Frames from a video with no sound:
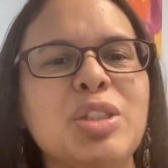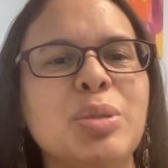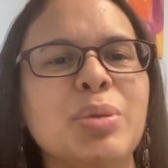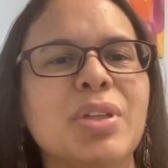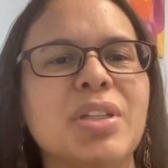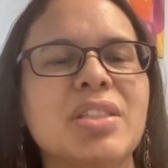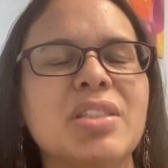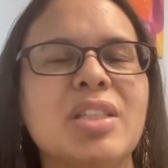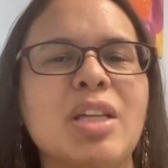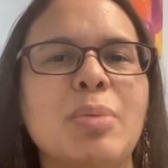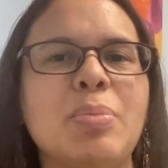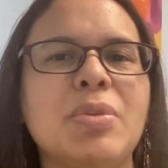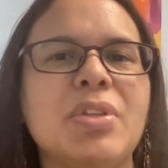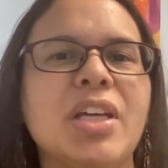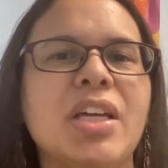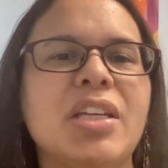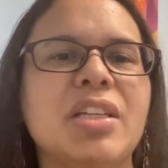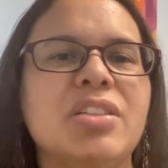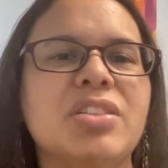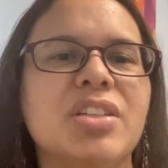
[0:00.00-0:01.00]
to accept
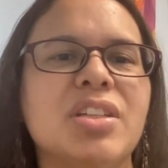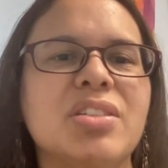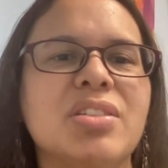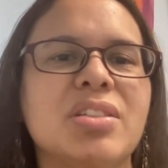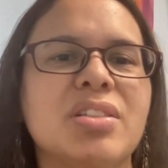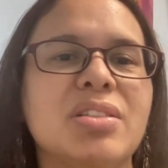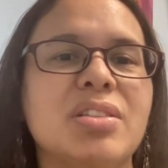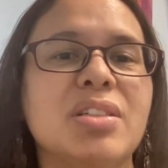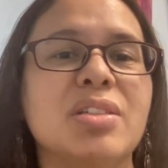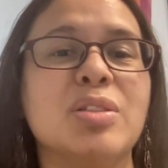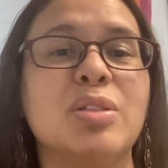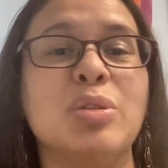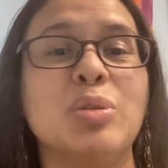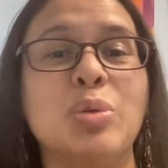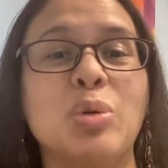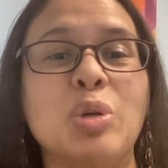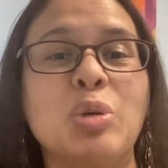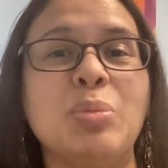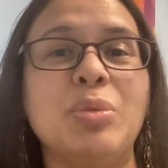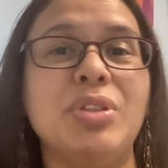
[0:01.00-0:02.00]
that injustice is a
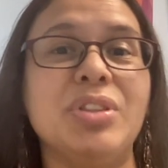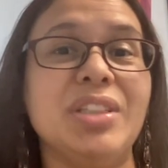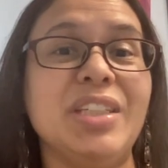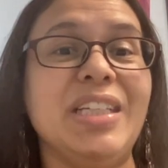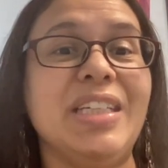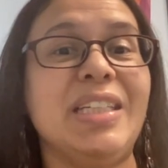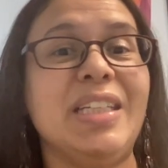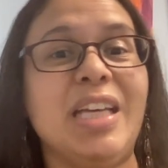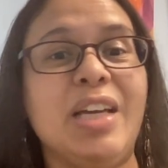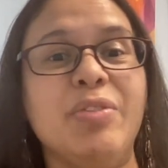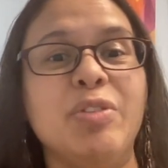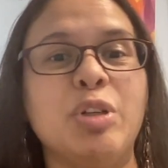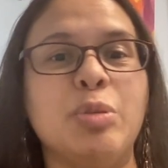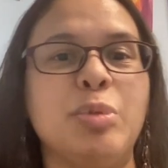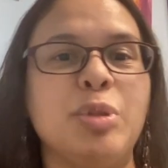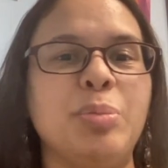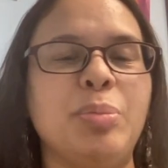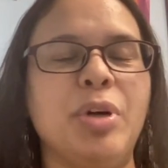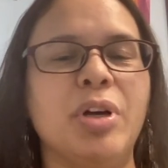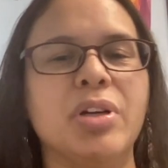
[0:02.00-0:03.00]
normal,
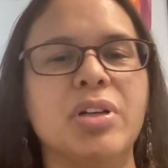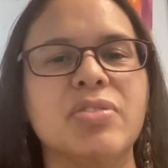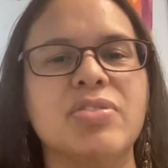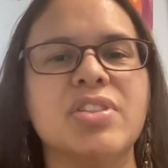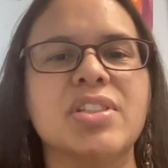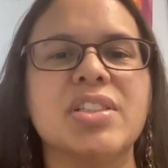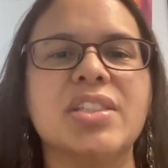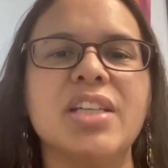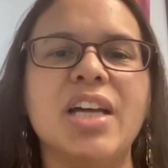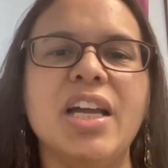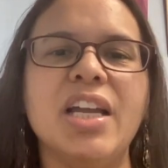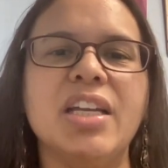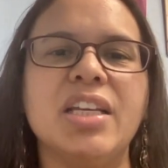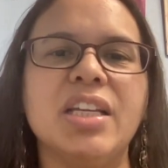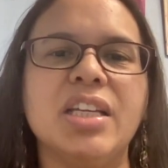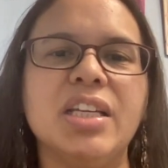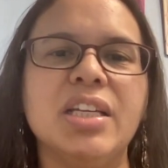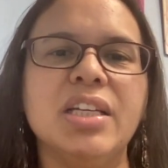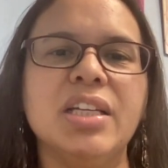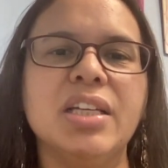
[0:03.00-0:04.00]
inevitable part of
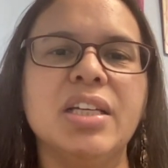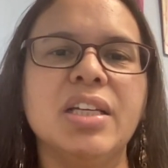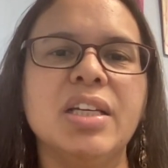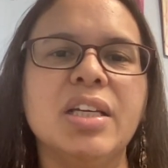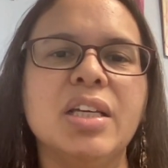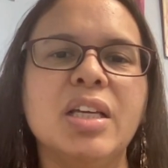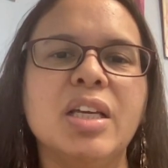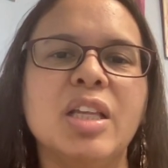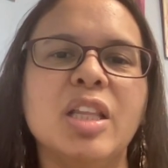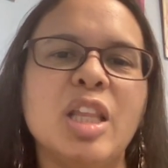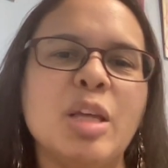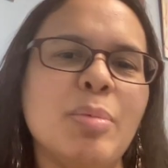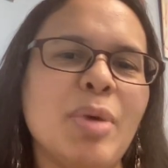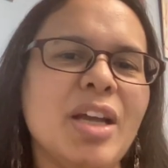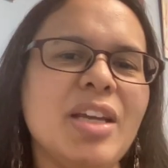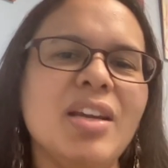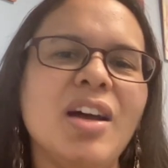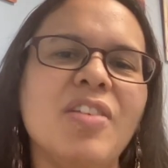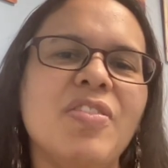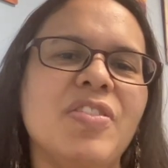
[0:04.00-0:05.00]
society, they
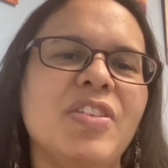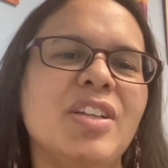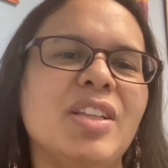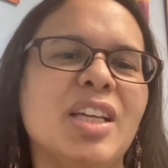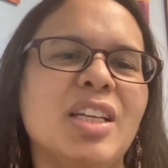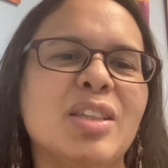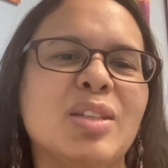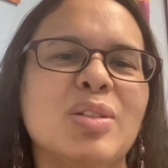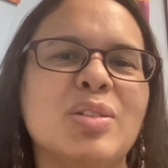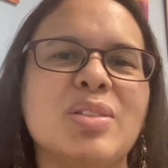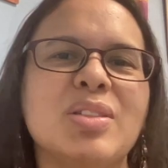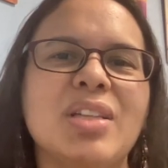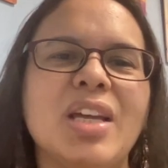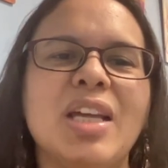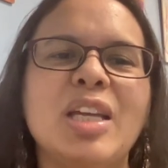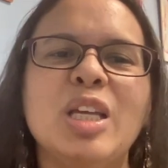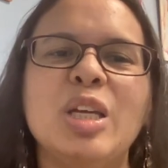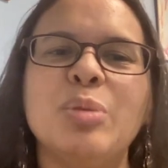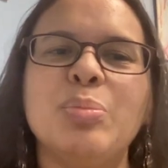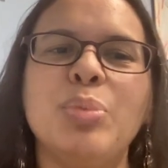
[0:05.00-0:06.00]
might not feel like there's
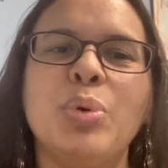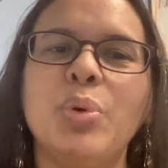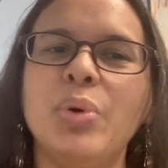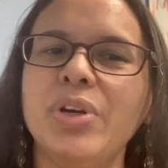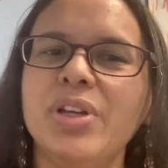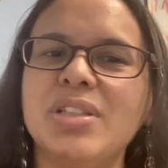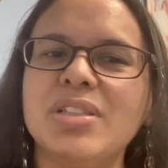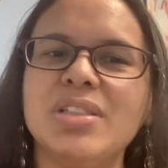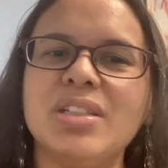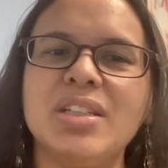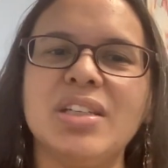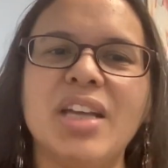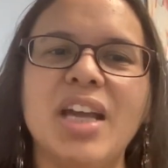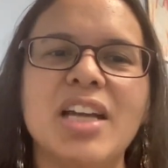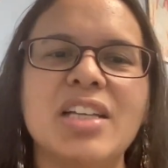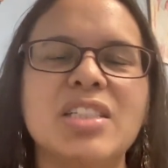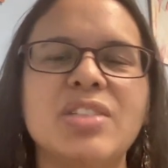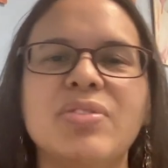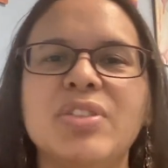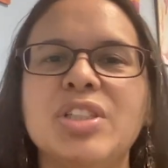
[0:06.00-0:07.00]
any point in
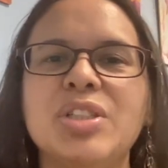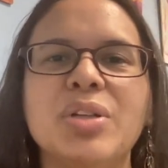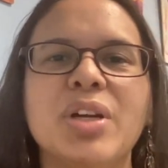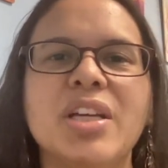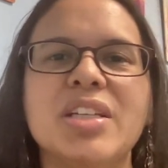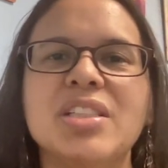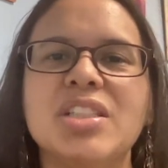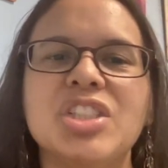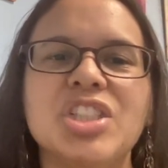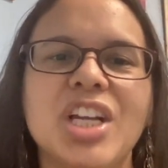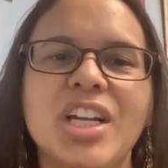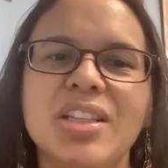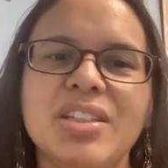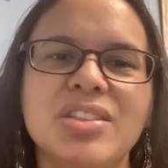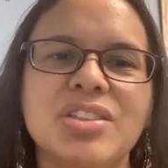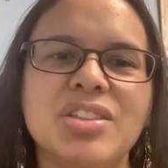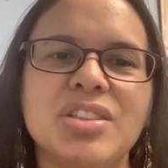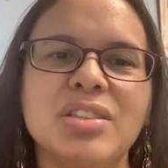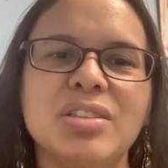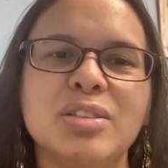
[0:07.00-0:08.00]
actively trying to
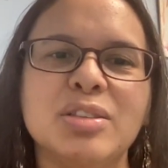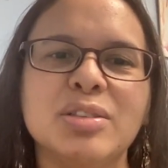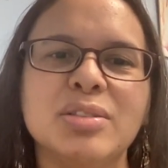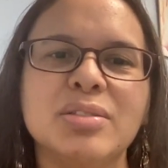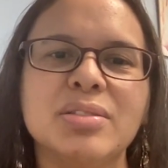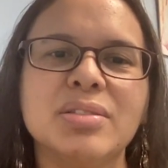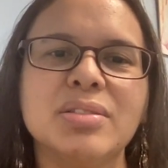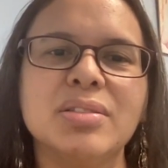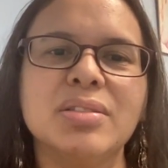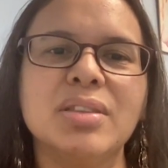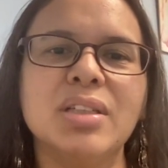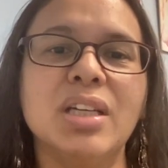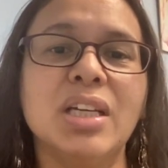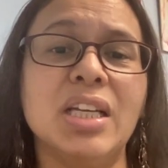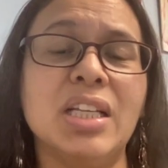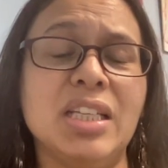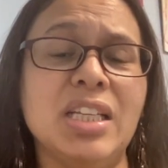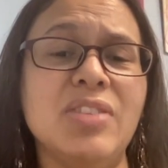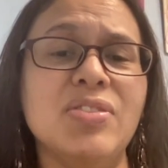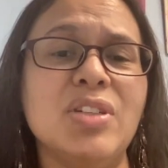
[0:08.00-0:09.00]
challenge it.
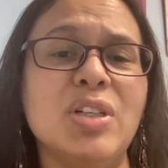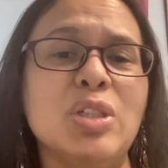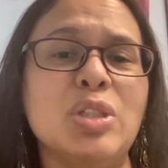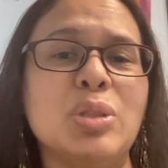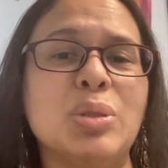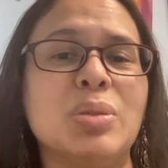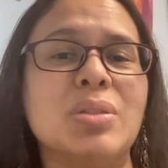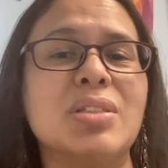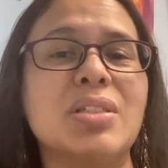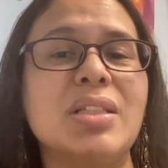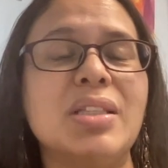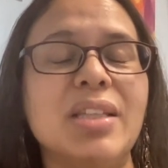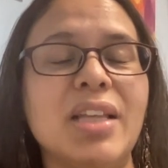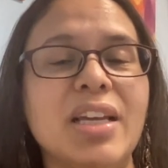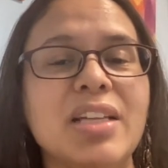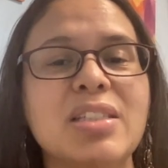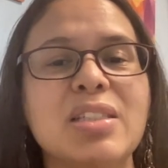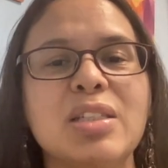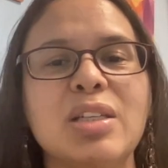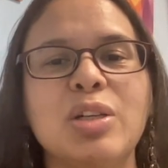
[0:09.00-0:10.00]
It leaves our students
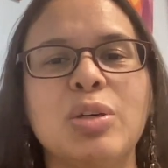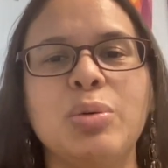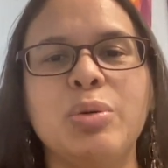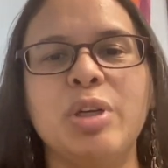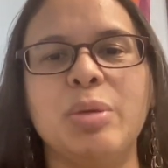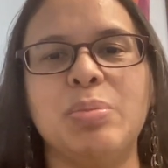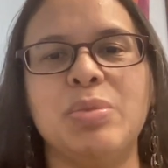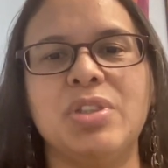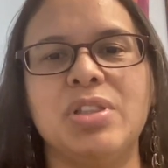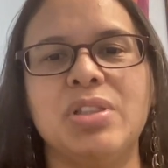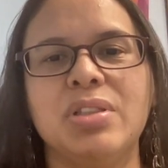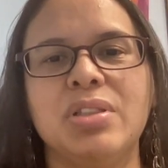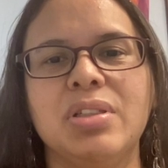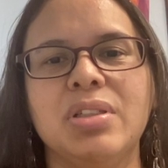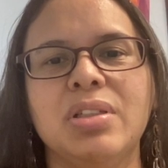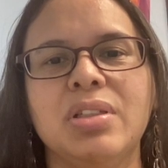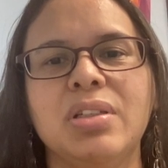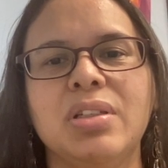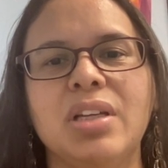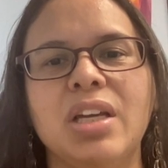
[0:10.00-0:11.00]
less equipped
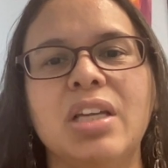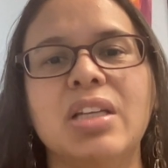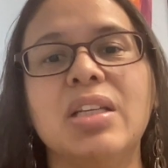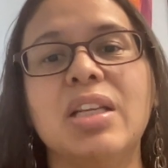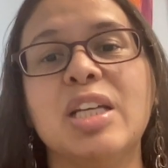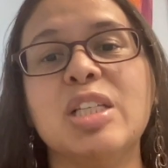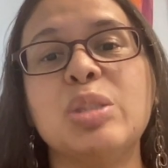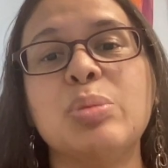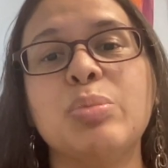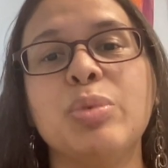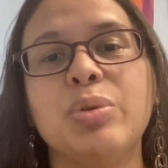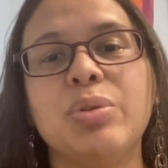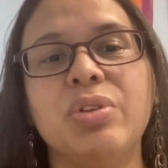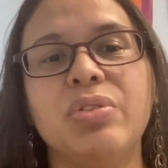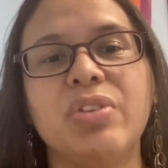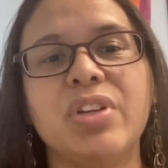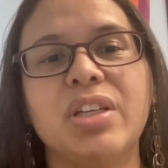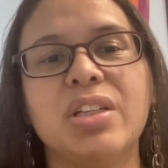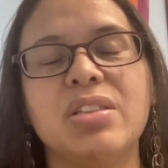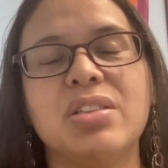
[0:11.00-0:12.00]
and less
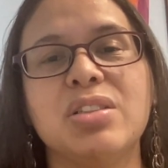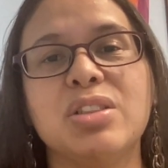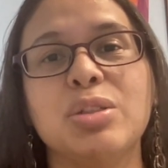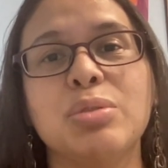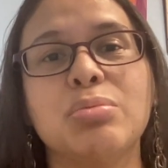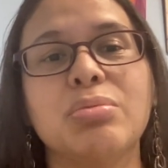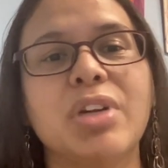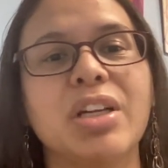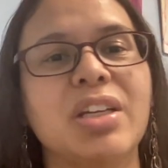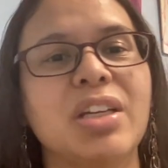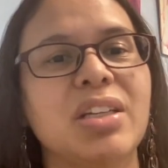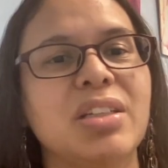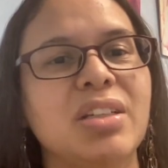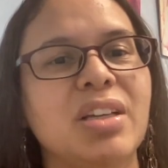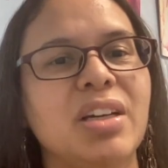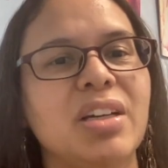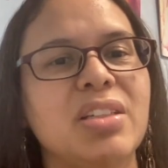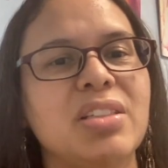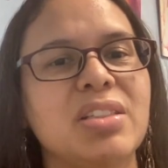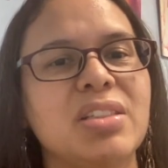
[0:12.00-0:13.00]
motivated to
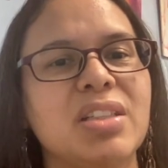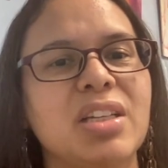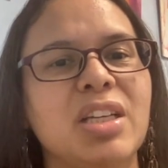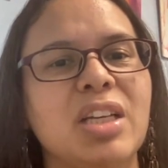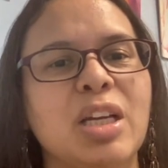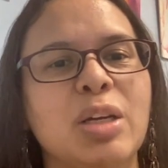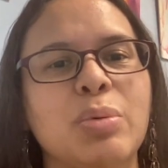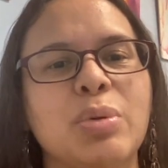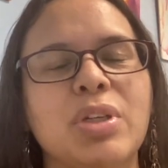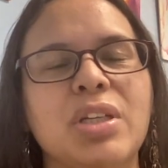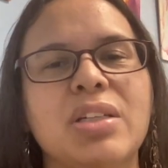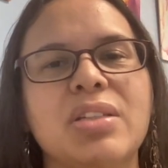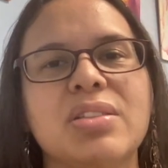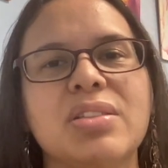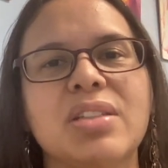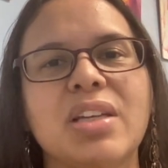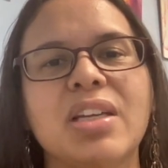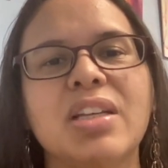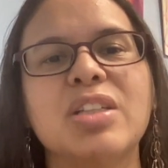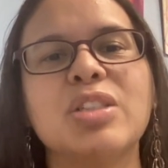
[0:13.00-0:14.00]
recognize inequities
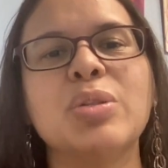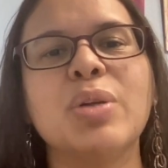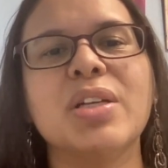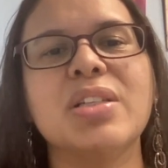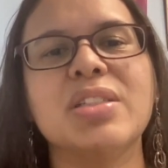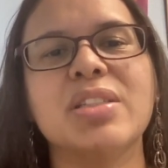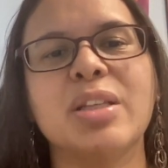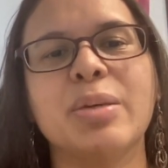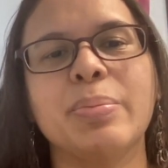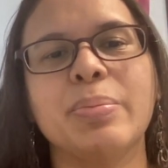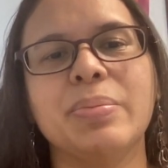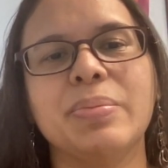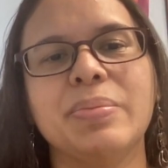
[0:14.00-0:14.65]
and address them.